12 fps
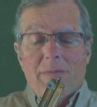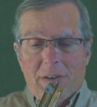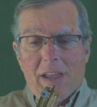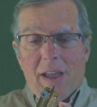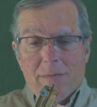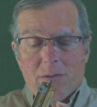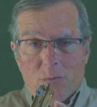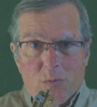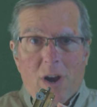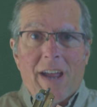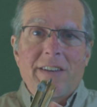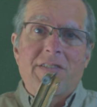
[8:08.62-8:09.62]
to have the
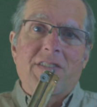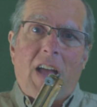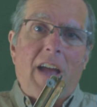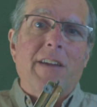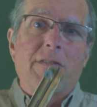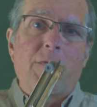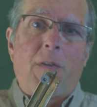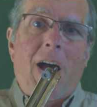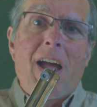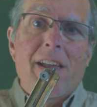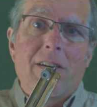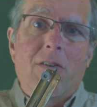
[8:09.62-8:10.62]
right size
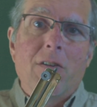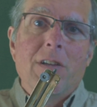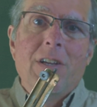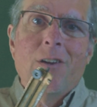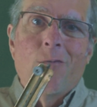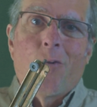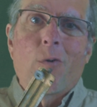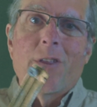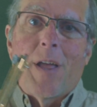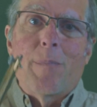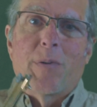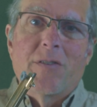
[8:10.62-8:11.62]
file for
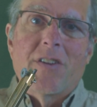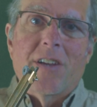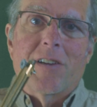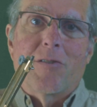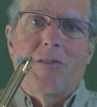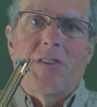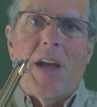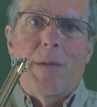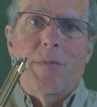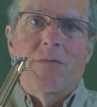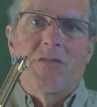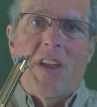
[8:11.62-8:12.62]
that particular
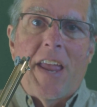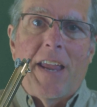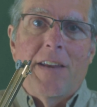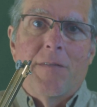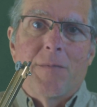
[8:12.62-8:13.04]
type of chain